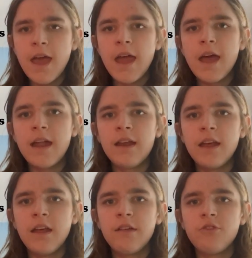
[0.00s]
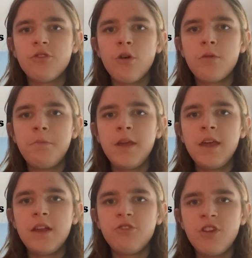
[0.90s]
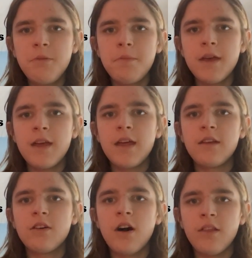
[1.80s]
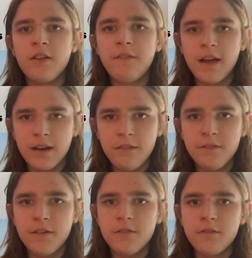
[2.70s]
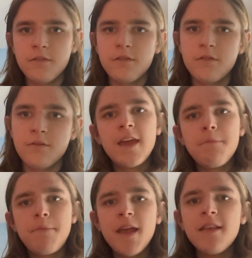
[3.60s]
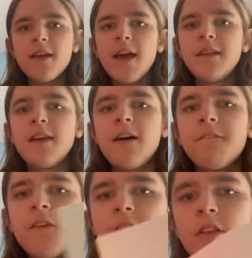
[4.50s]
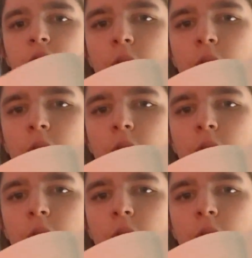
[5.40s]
and it should be cheap and cost-effective. The basic idea for this